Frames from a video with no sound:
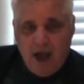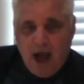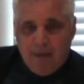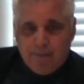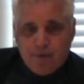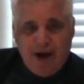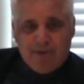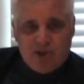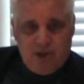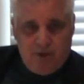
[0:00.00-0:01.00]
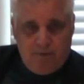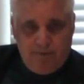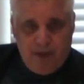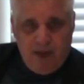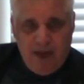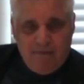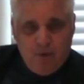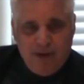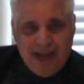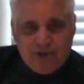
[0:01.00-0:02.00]
I promise you, if
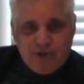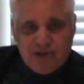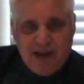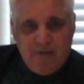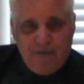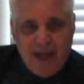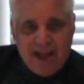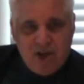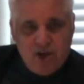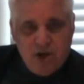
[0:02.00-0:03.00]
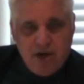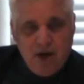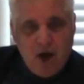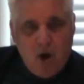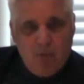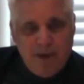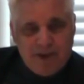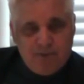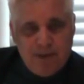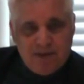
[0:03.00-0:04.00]
you get yourself a good
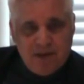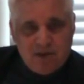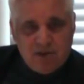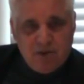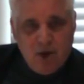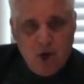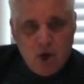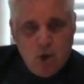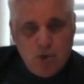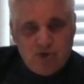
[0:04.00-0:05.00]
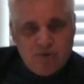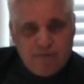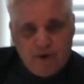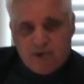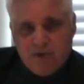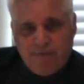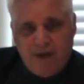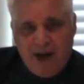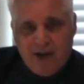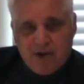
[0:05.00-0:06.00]
home-based business, you will
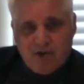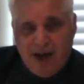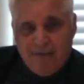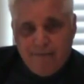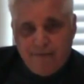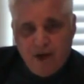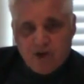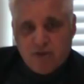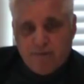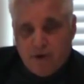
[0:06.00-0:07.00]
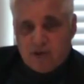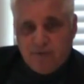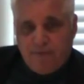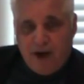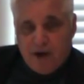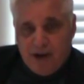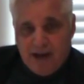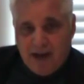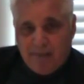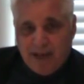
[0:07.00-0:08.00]
diversify your life, diversify your
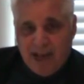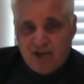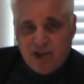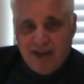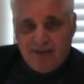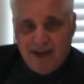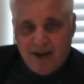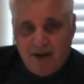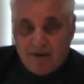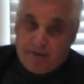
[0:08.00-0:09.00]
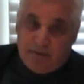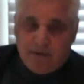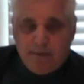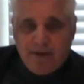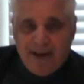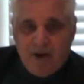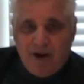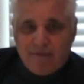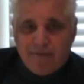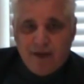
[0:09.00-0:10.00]
income in case you get laid
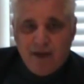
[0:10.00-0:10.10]
off.